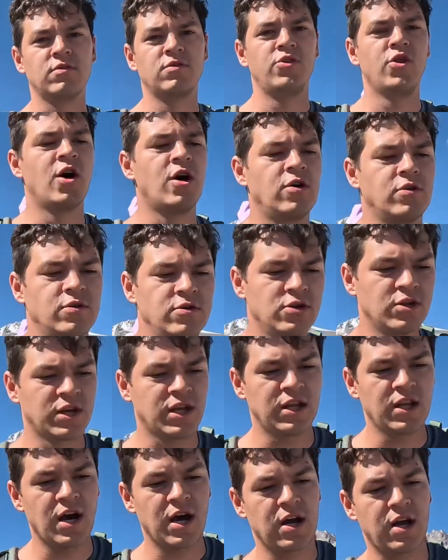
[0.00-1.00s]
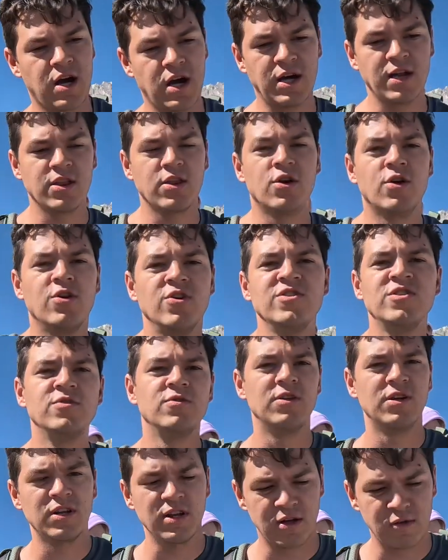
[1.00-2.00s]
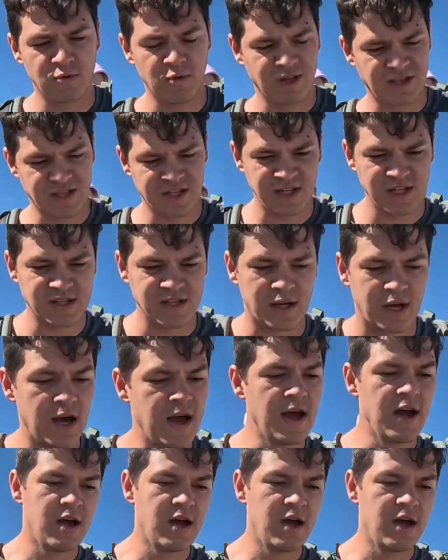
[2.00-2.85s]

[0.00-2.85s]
No, you cannot hunt the whole unit in one season.